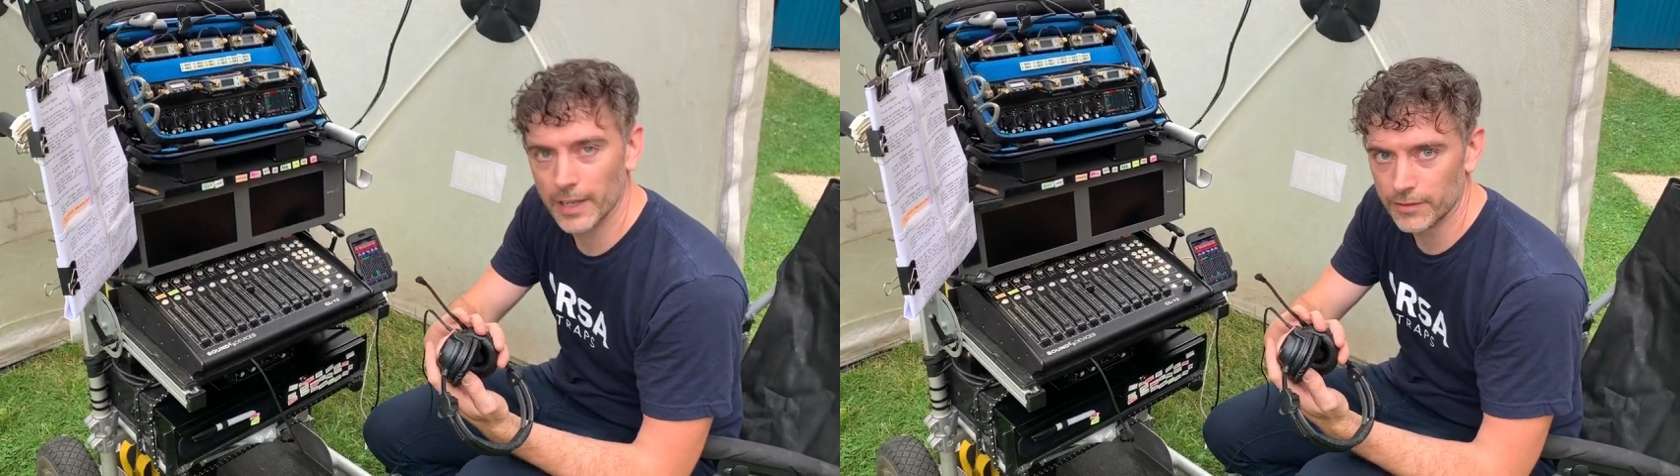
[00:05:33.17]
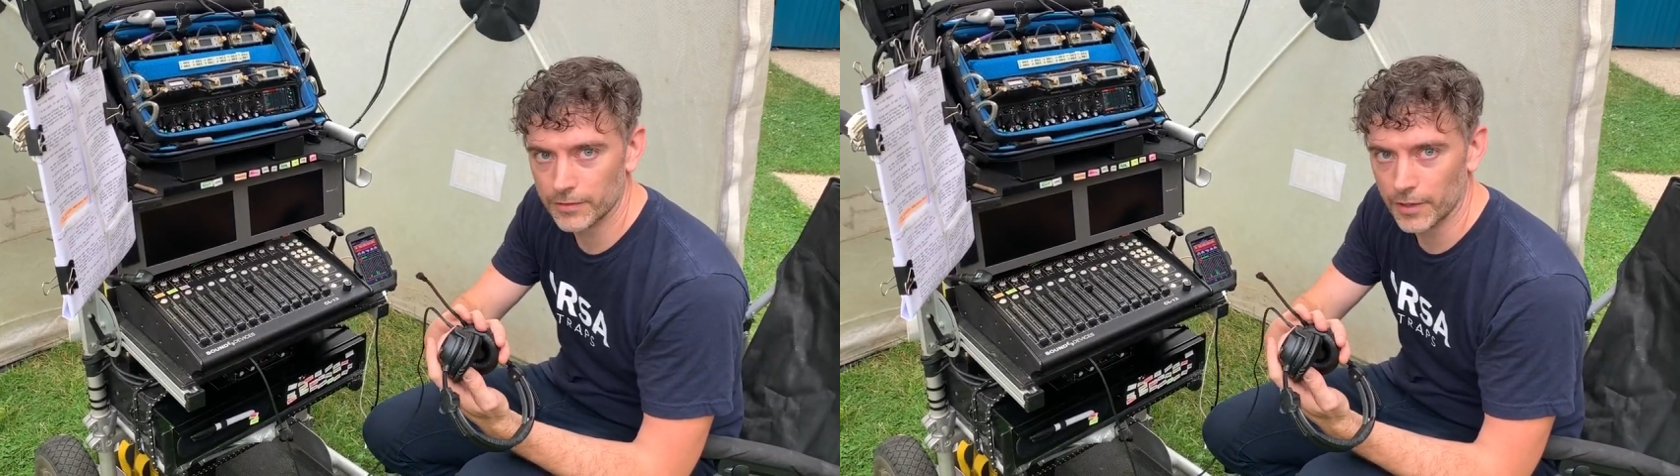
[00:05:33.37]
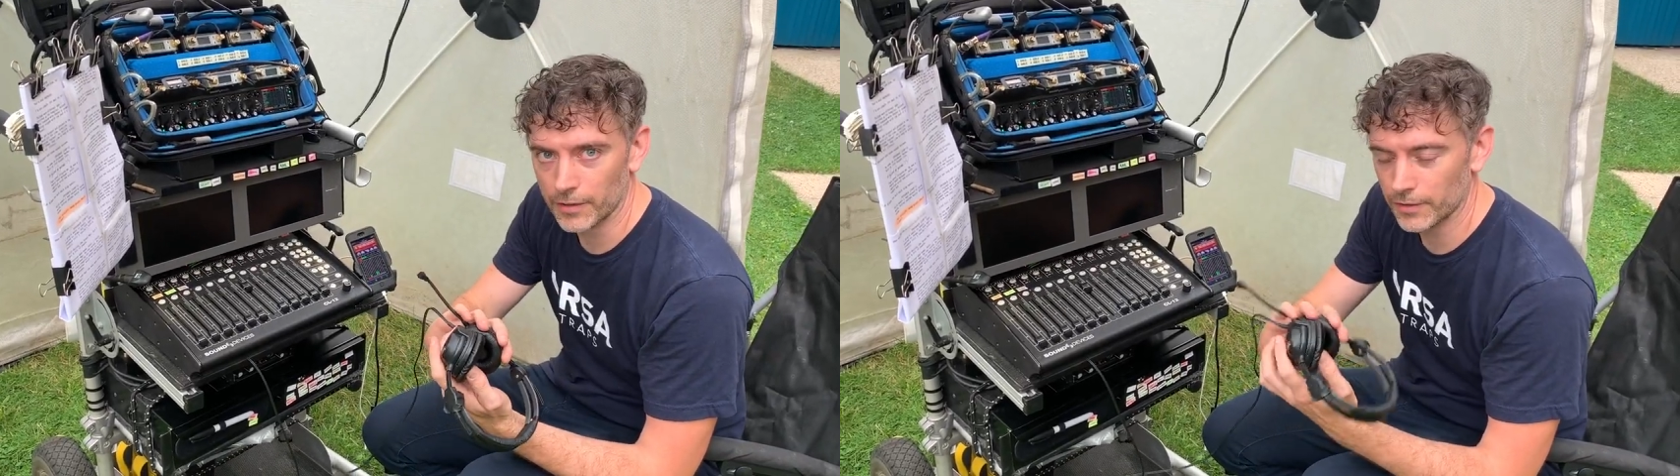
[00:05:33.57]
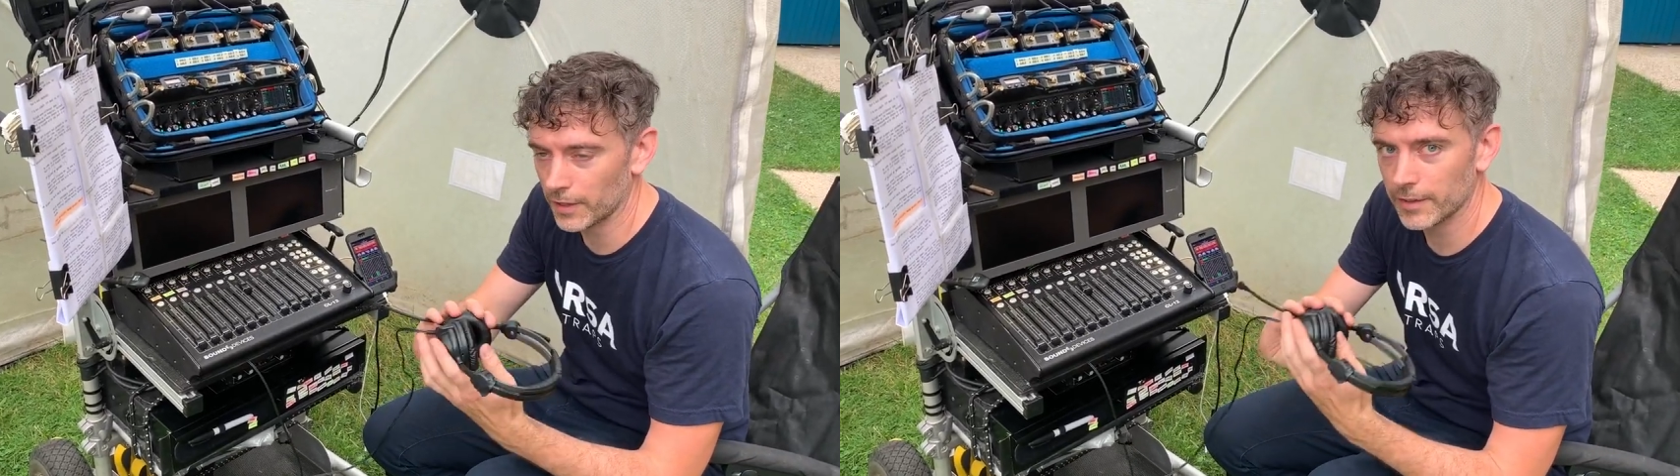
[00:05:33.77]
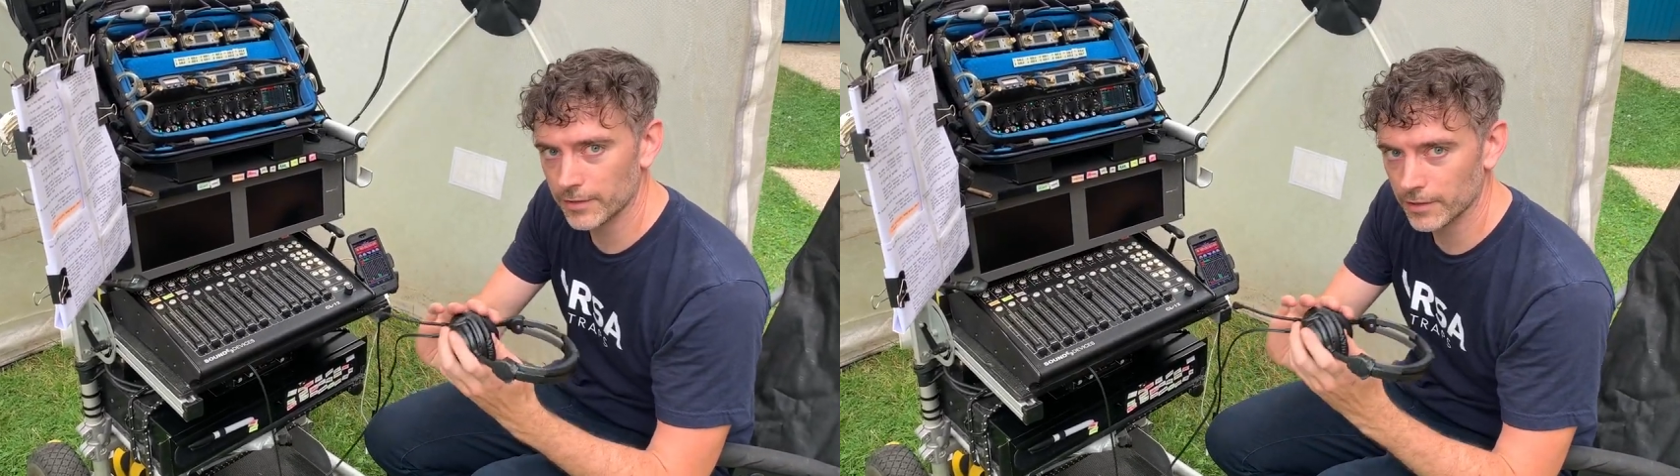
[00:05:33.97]
headphones
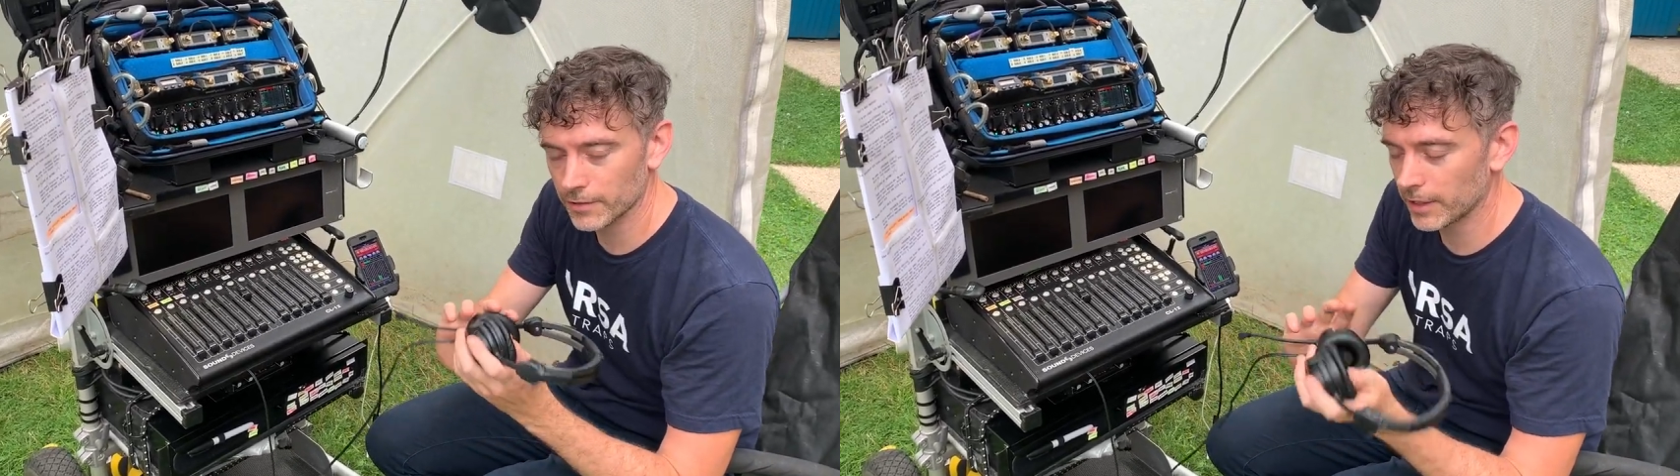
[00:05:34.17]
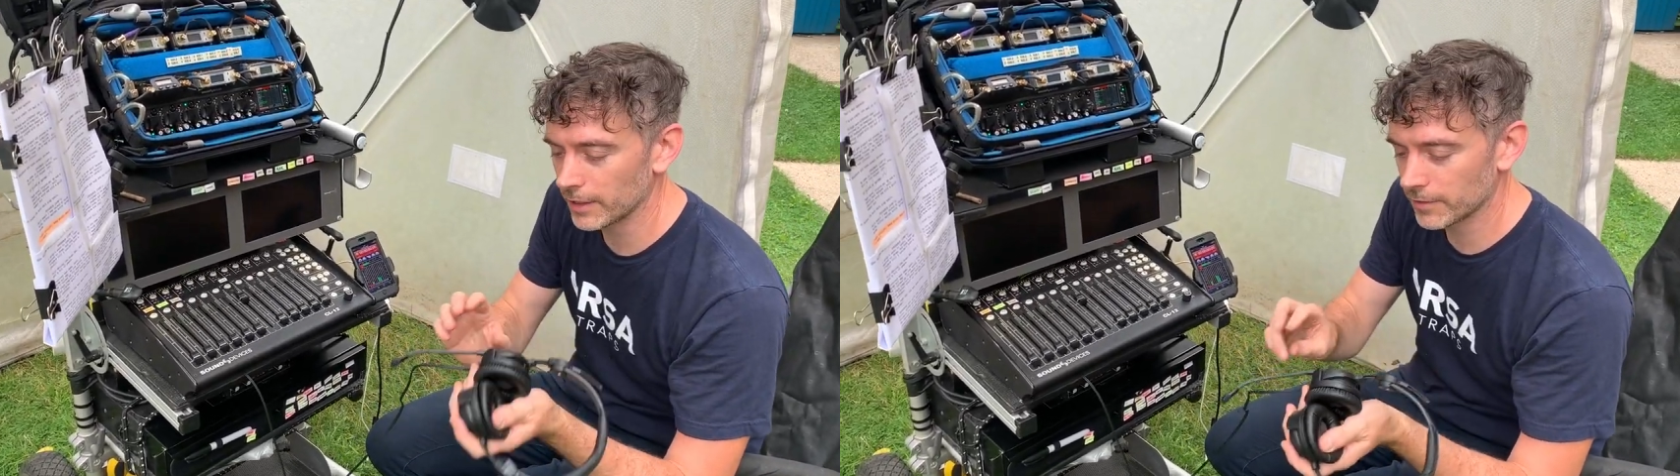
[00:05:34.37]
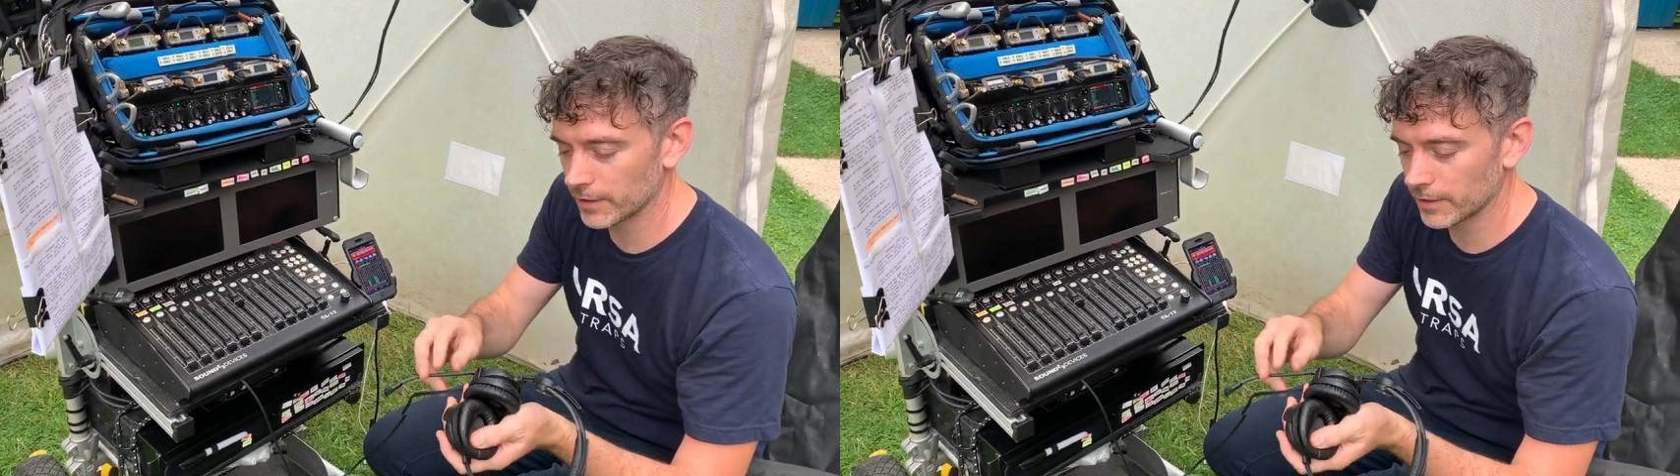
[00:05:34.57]
and these are great because